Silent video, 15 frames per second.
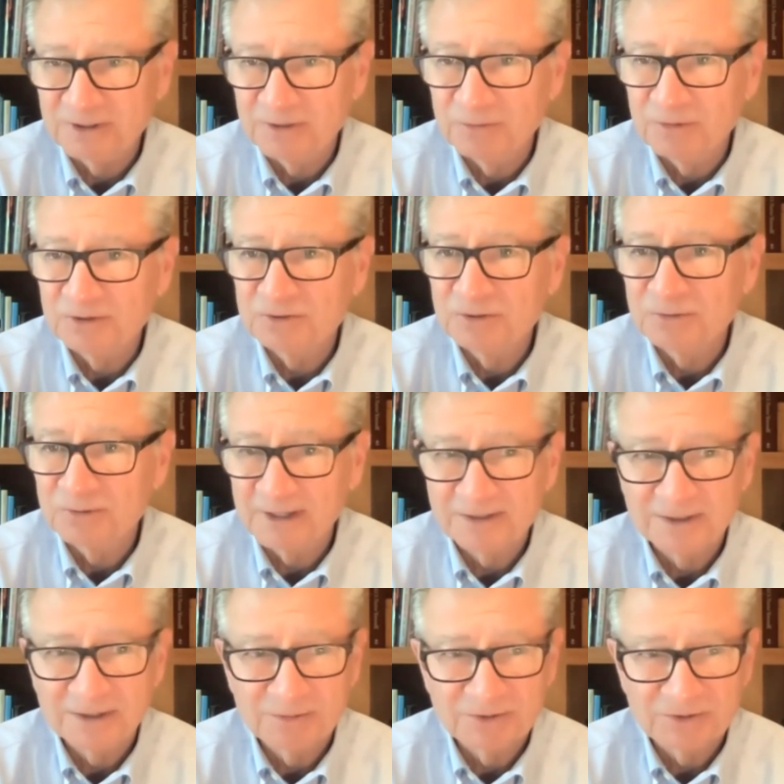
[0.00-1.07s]
He worked
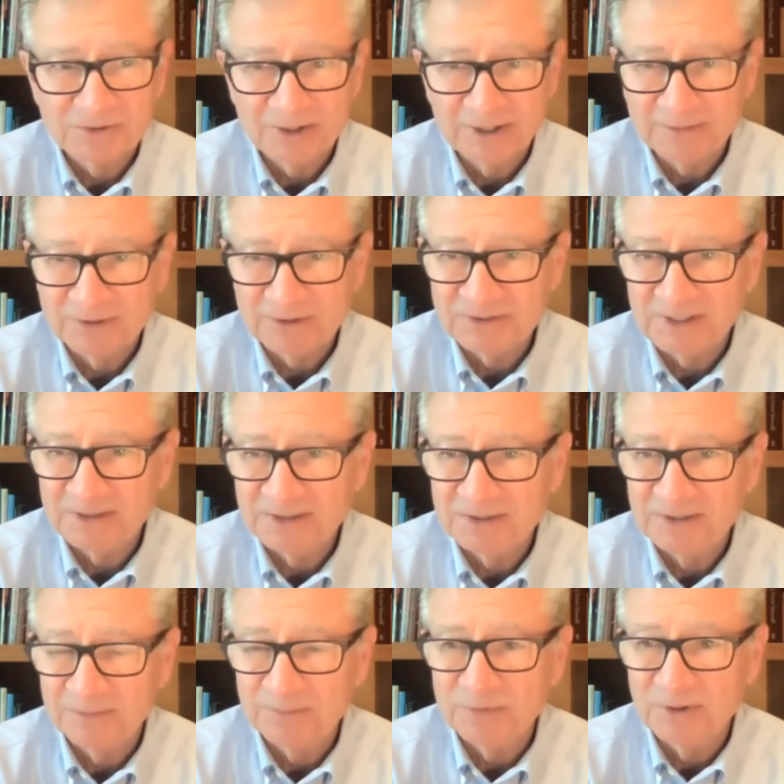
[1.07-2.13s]
directly with Travis, ended
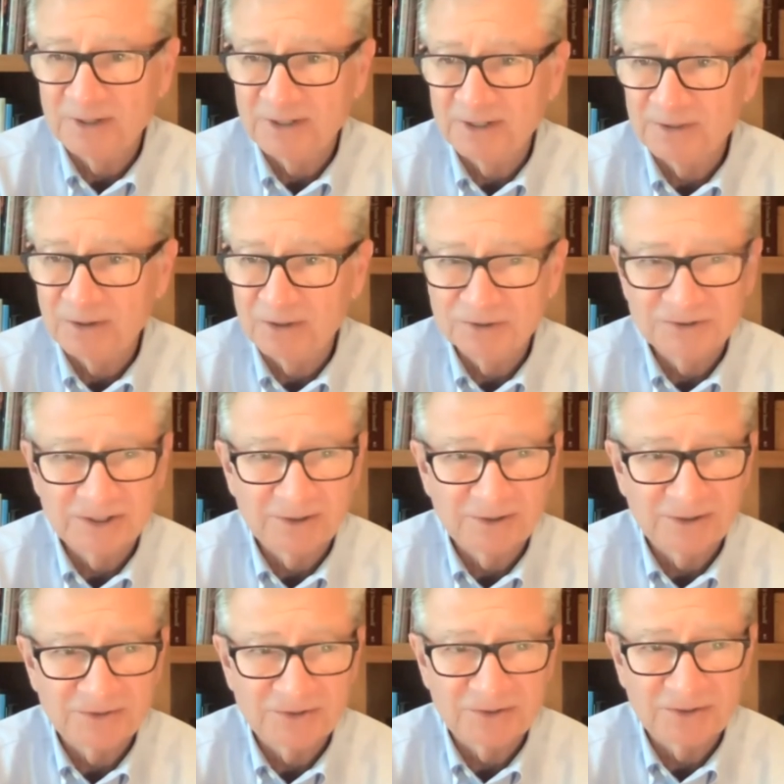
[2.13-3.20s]
up running large
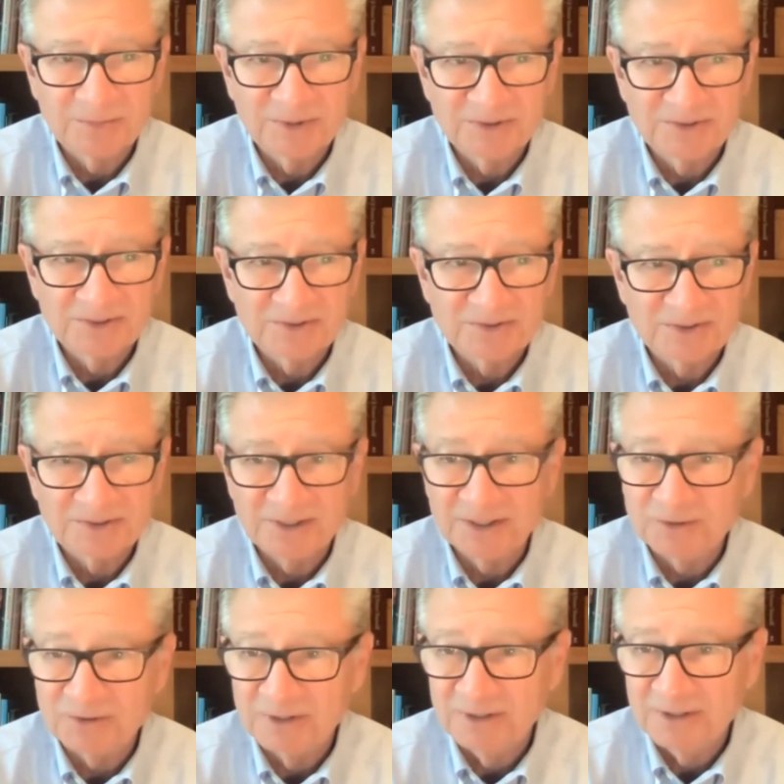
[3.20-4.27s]
areas of the business that
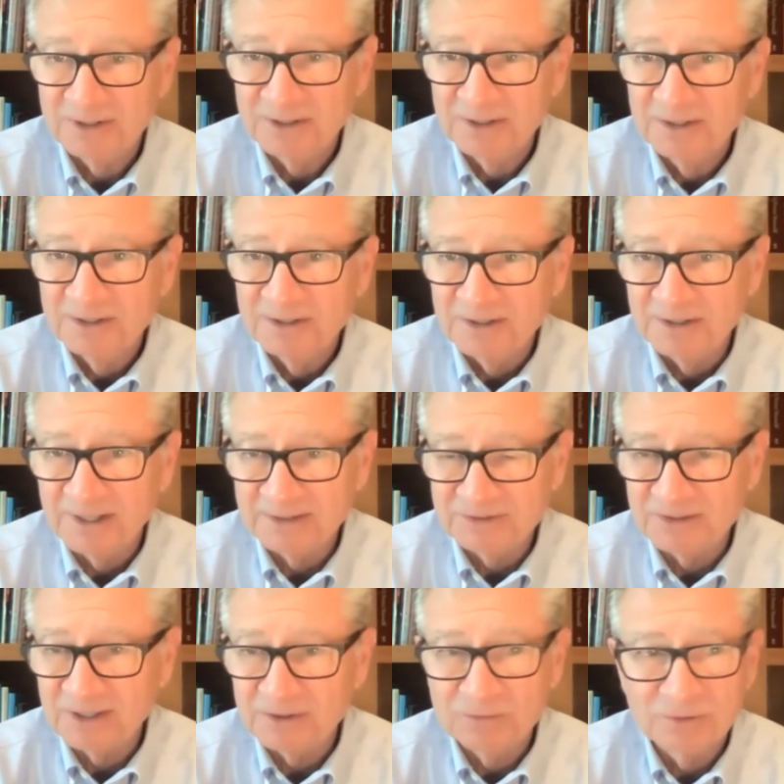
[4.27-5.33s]
they, as
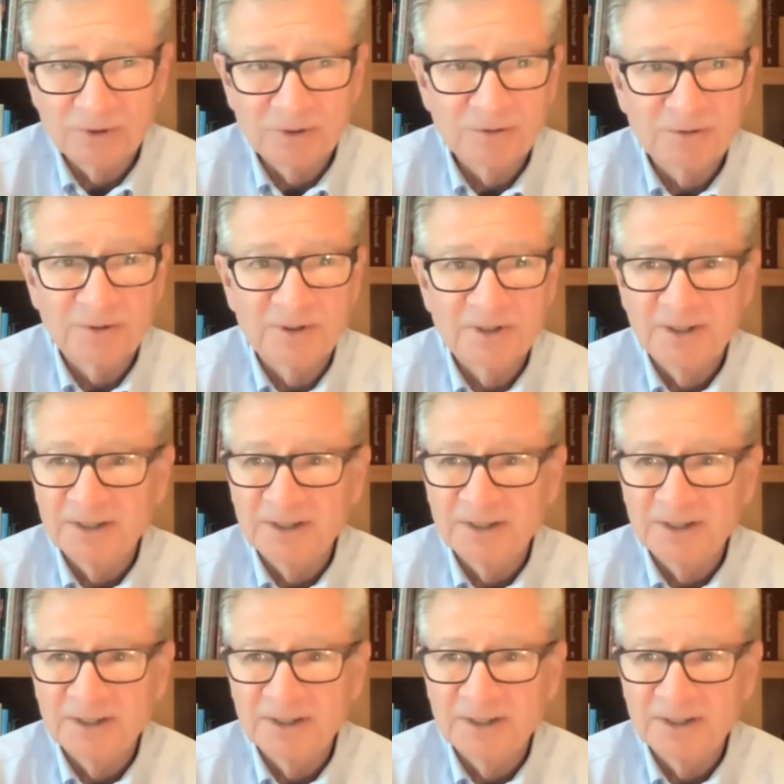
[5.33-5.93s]
they grew.